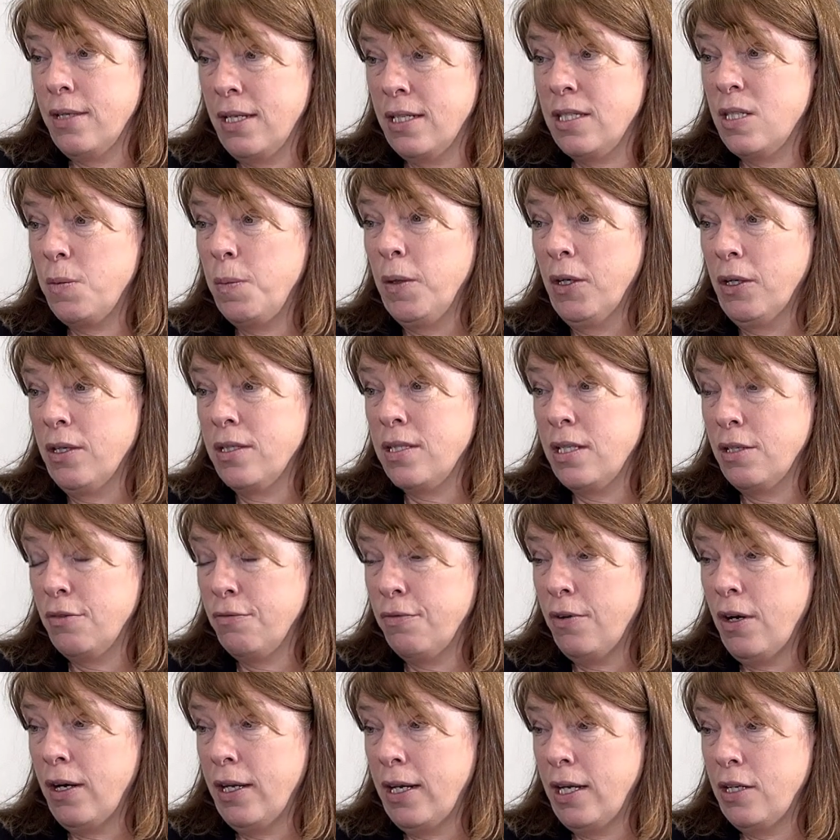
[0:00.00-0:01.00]
experiencing
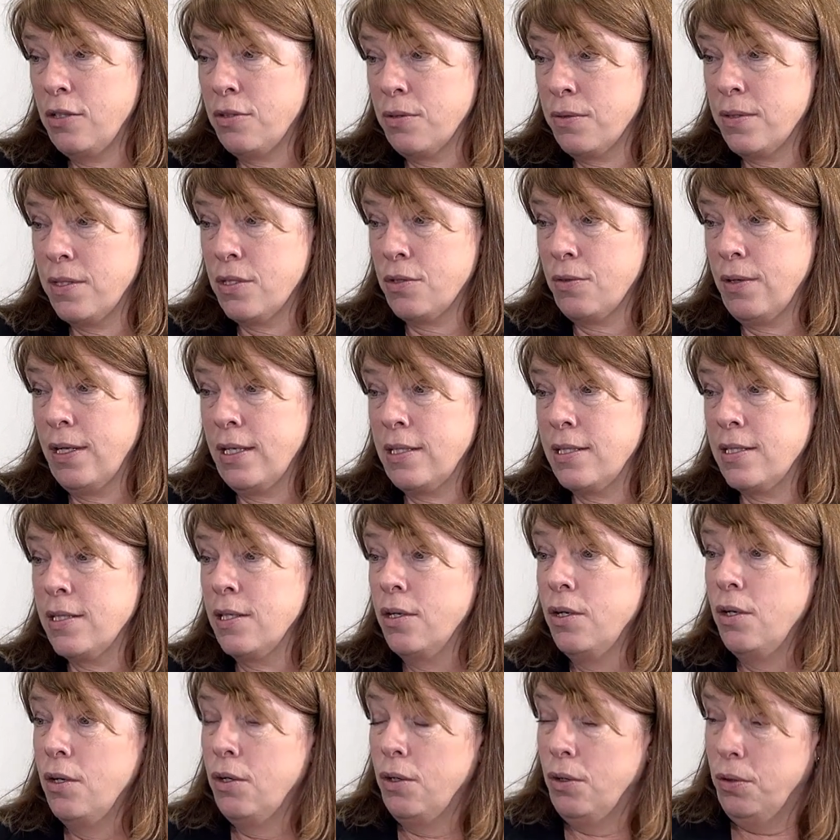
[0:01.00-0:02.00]
financial
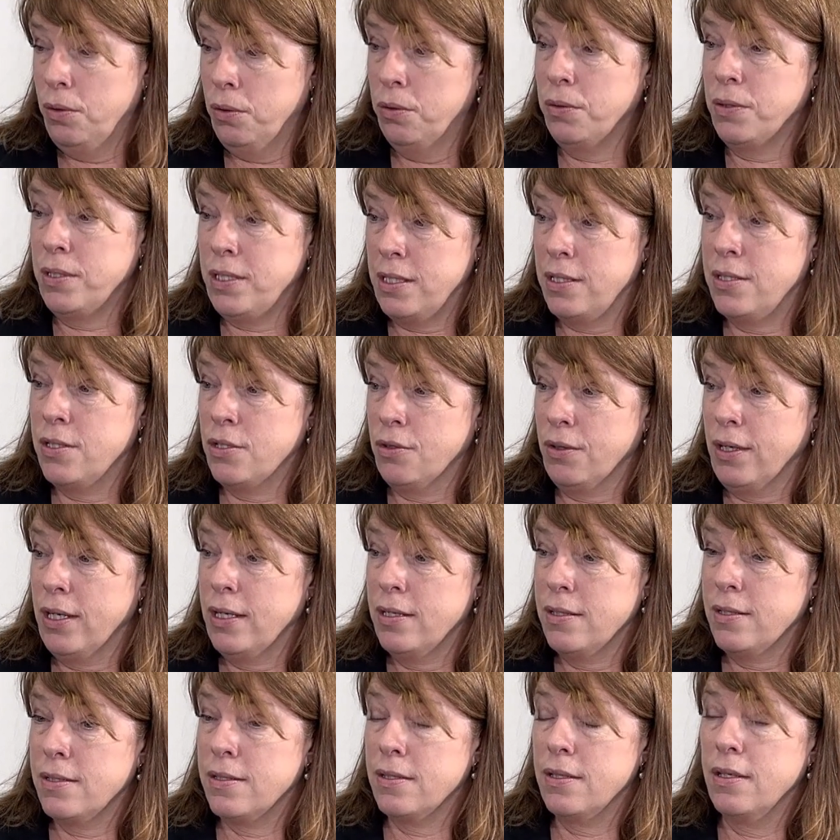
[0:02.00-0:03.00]
stress or
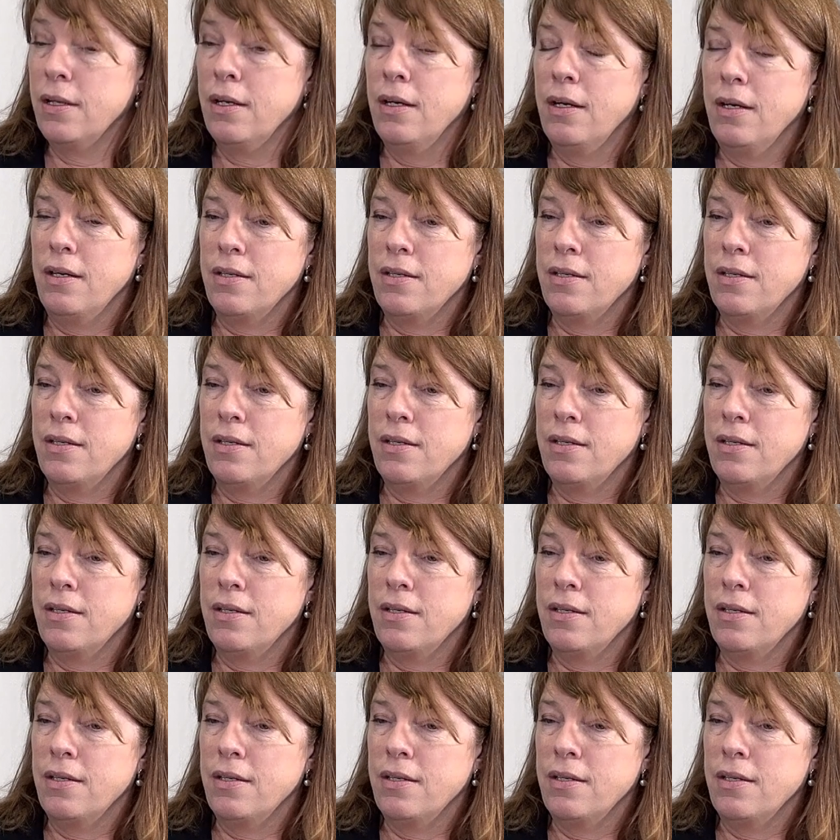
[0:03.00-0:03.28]
distress.